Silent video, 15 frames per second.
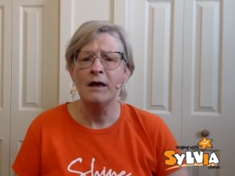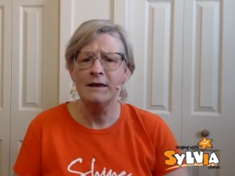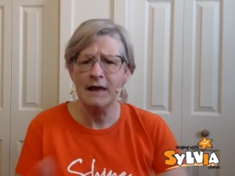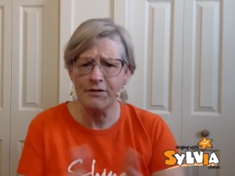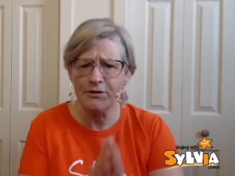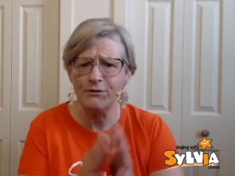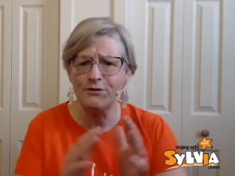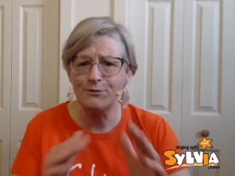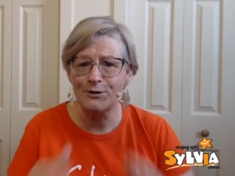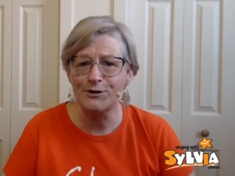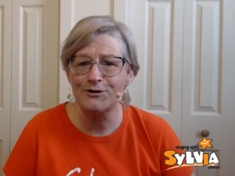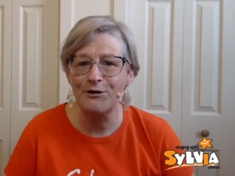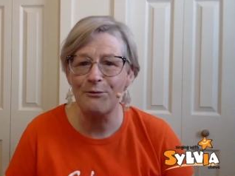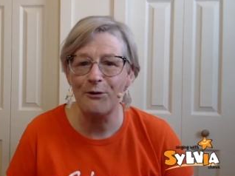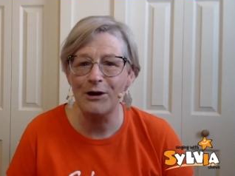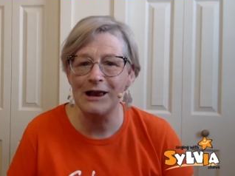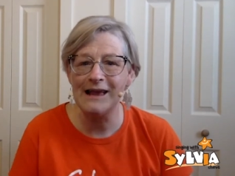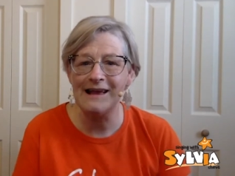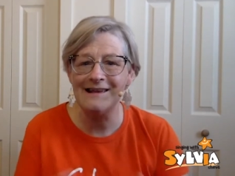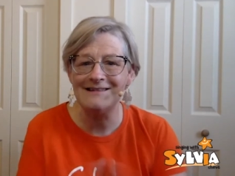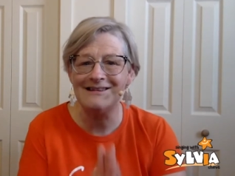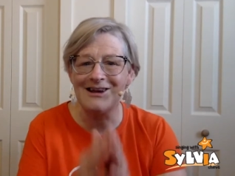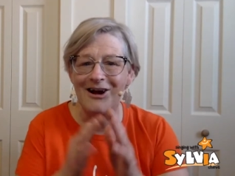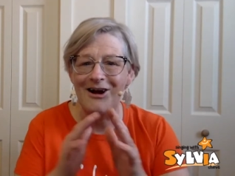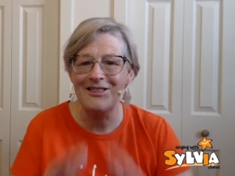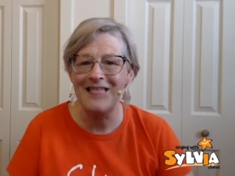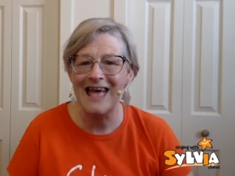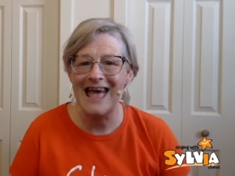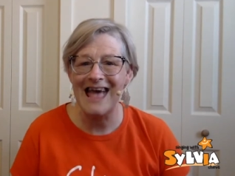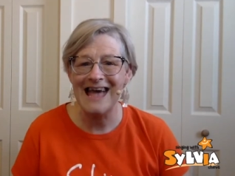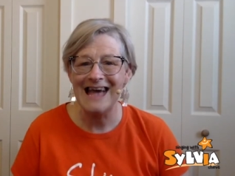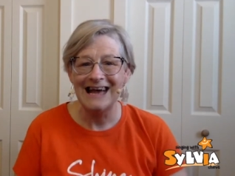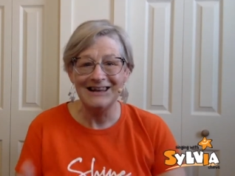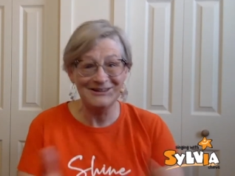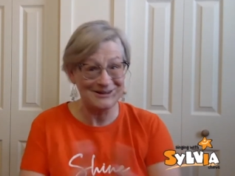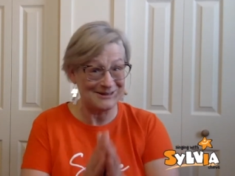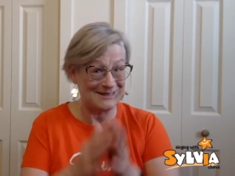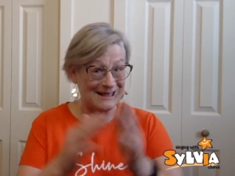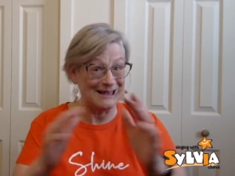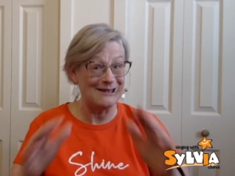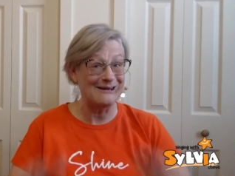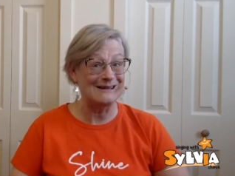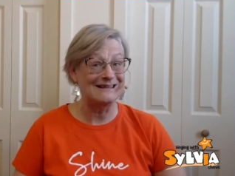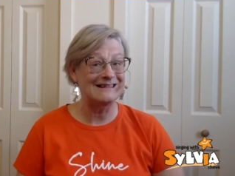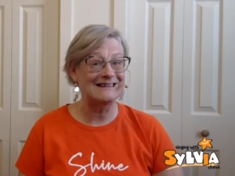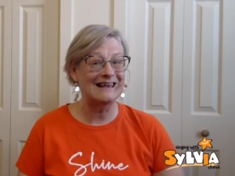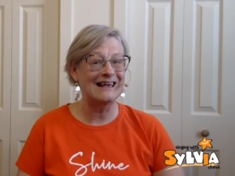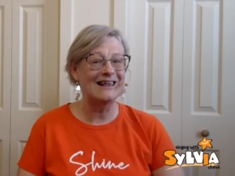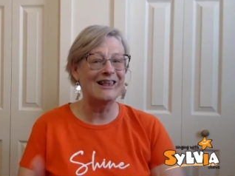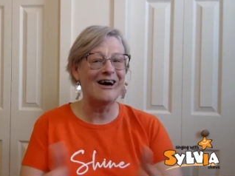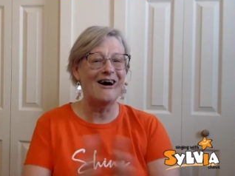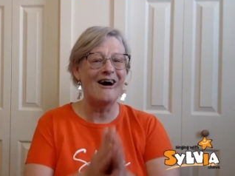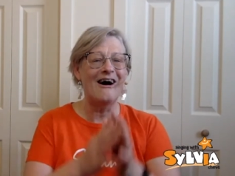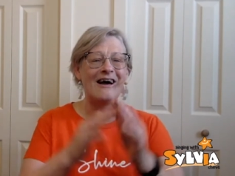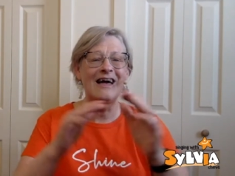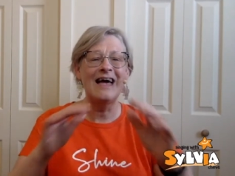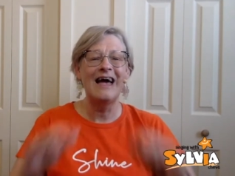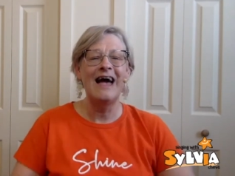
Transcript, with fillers: Now, those words are pretty easy, aren't they? Do you think you can sing along?